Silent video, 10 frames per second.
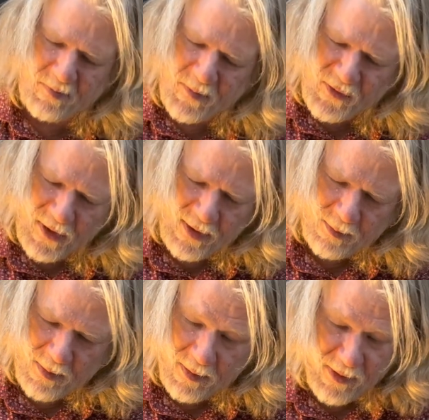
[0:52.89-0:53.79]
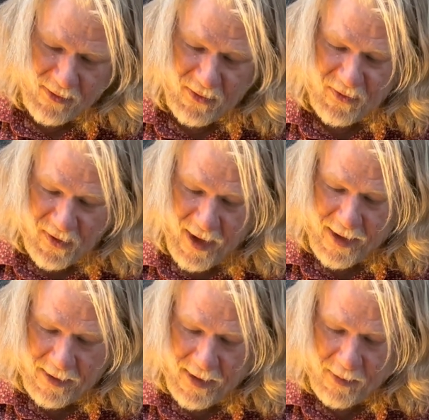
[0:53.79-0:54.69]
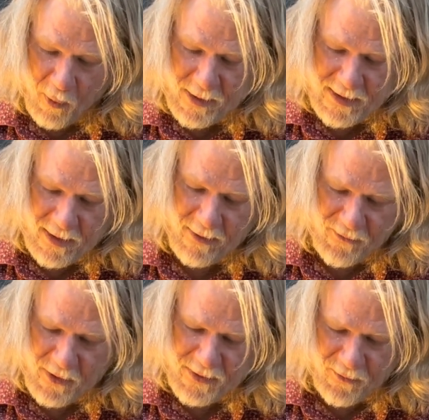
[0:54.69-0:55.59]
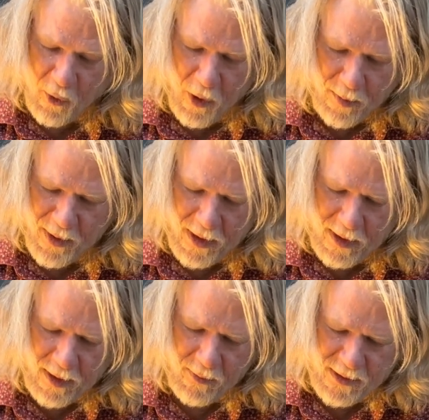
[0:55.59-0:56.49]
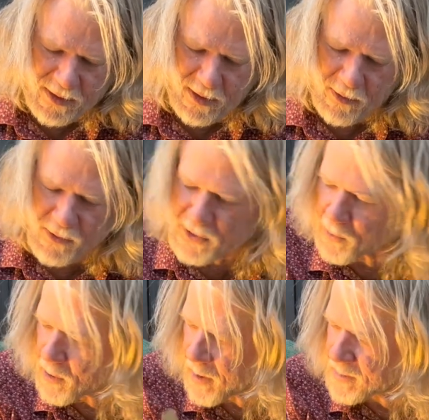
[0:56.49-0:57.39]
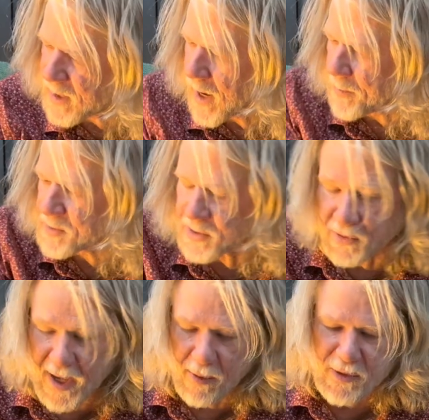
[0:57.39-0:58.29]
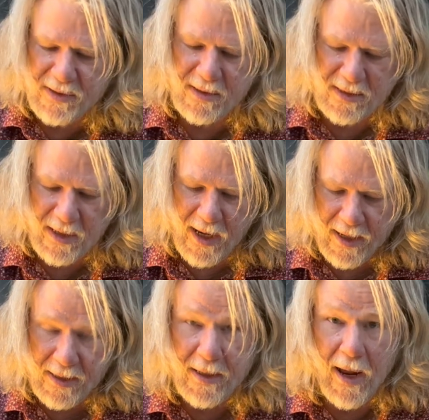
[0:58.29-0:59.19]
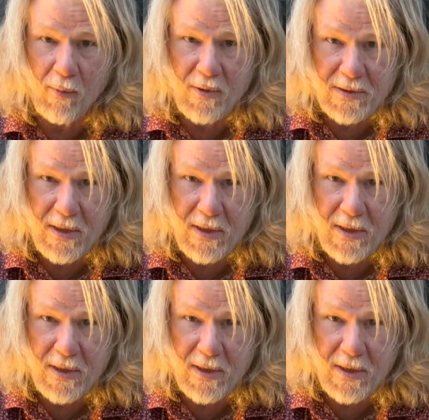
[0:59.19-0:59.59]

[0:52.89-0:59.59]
so maybe it's a sign that it wasn't in the first four, but it was the one on top. So that was the sign that I was